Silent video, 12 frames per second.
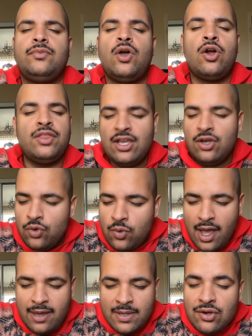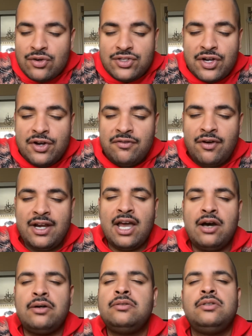Are they who I am here to serve right
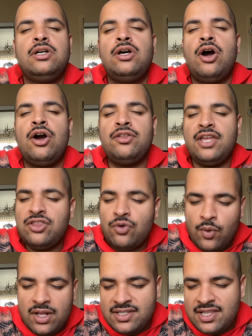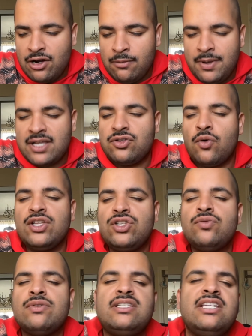now? Are they the ones that are best going
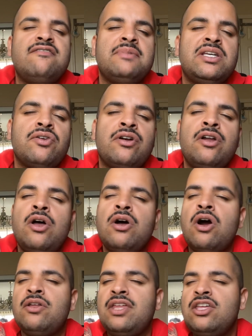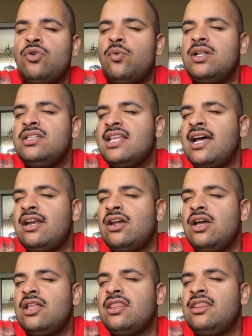to receive me, or are they the ones that,
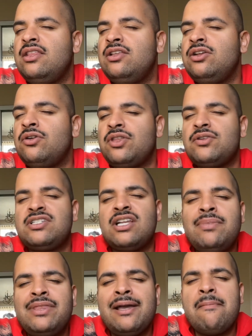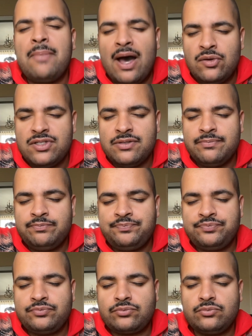you know, there's something about
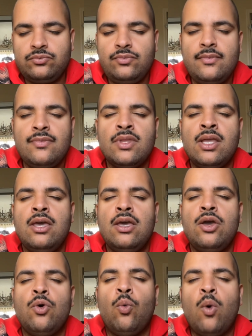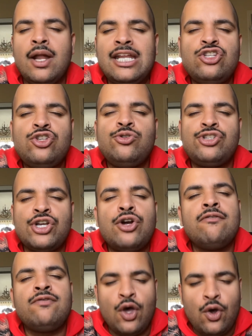wanting to
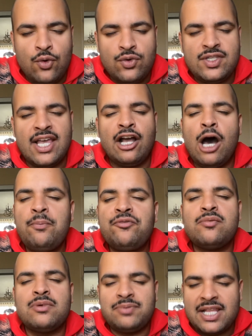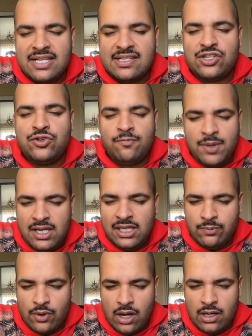serve those that come from a place that you've been,
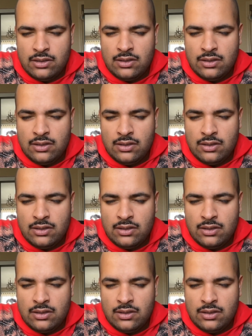Libra.